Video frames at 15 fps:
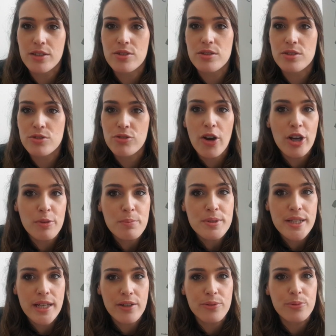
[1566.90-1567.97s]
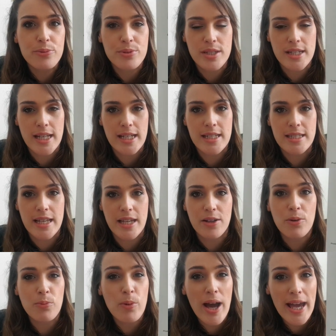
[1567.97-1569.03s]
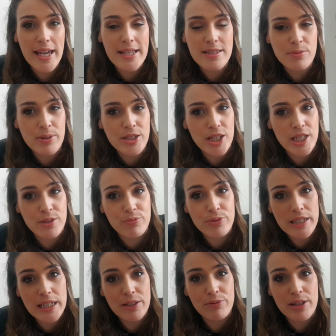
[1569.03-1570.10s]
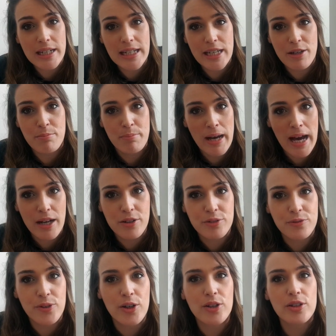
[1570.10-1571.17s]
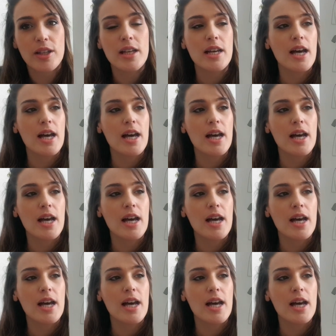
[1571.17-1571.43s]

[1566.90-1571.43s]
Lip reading: stripes in alternating ways, which is really, really impactful.